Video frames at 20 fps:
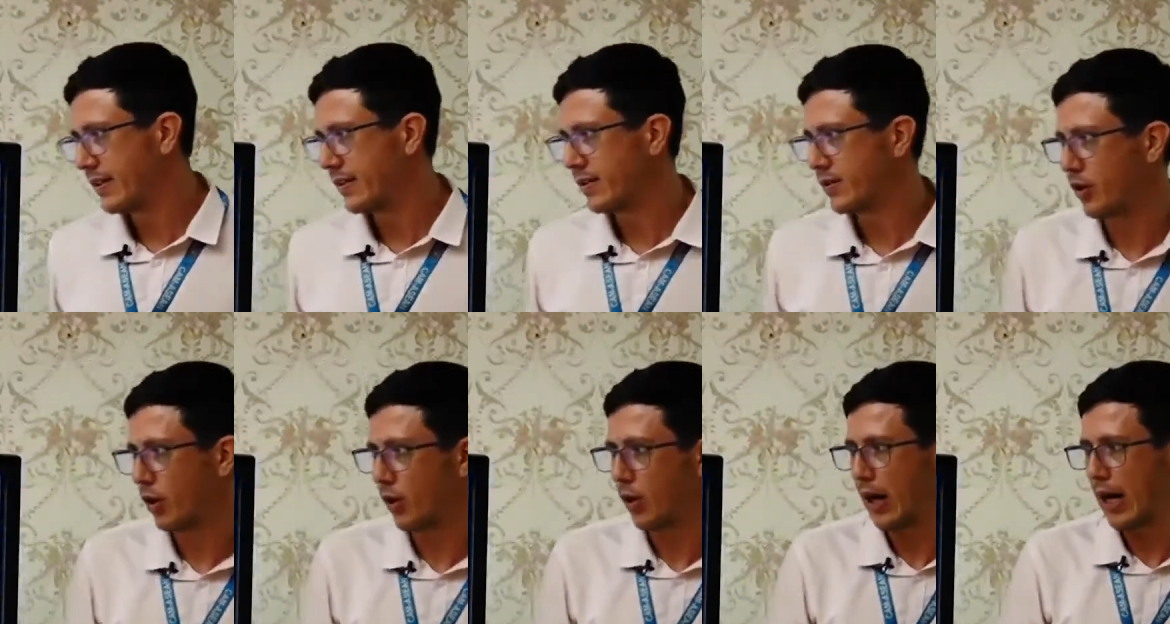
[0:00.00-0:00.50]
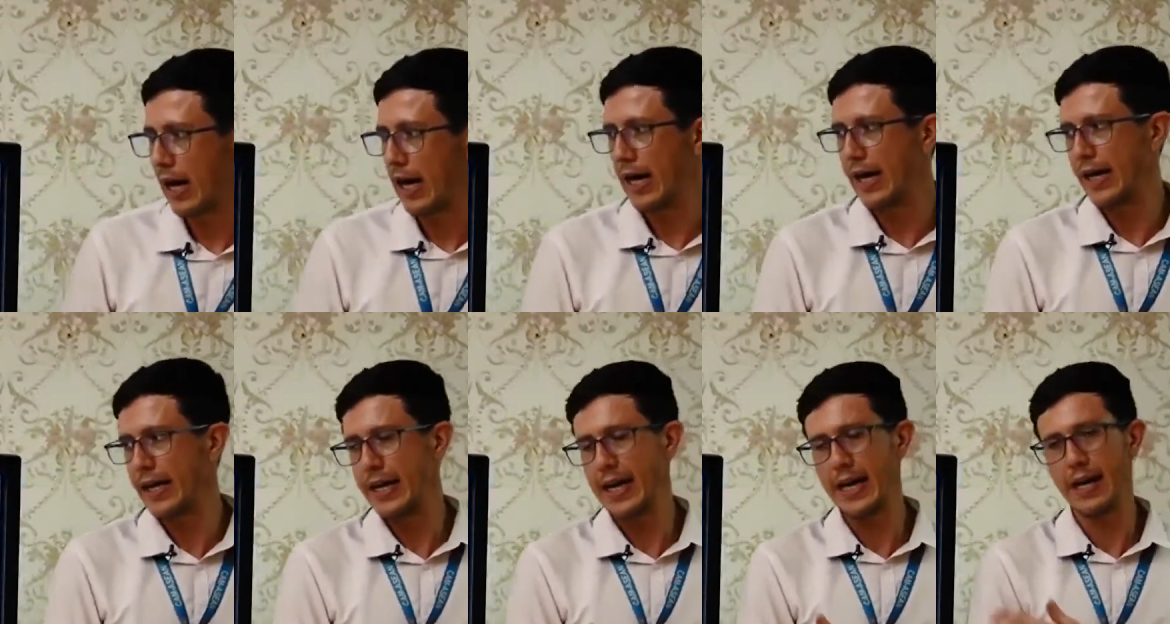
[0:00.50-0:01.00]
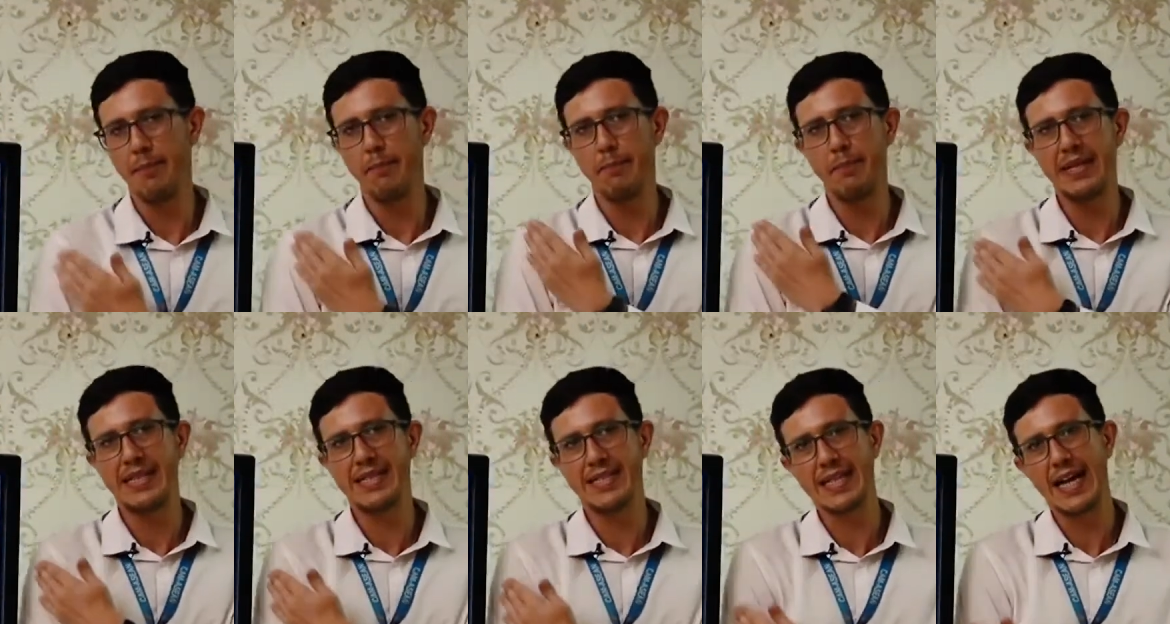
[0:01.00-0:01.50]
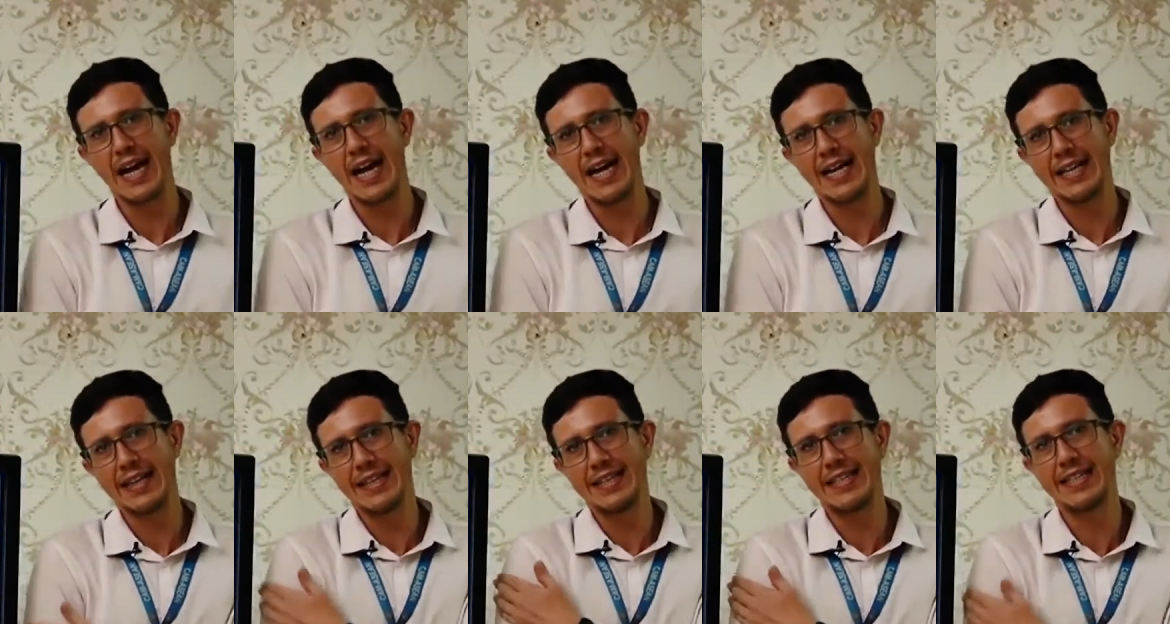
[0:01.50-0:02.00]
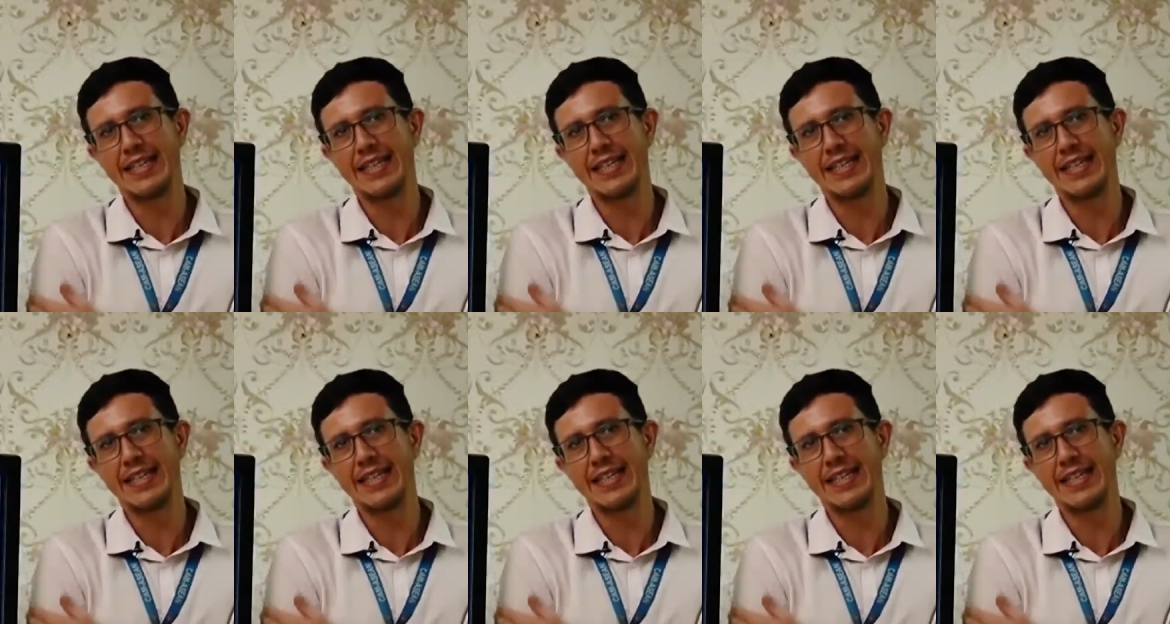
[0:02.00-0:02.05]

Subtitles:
So I am beside the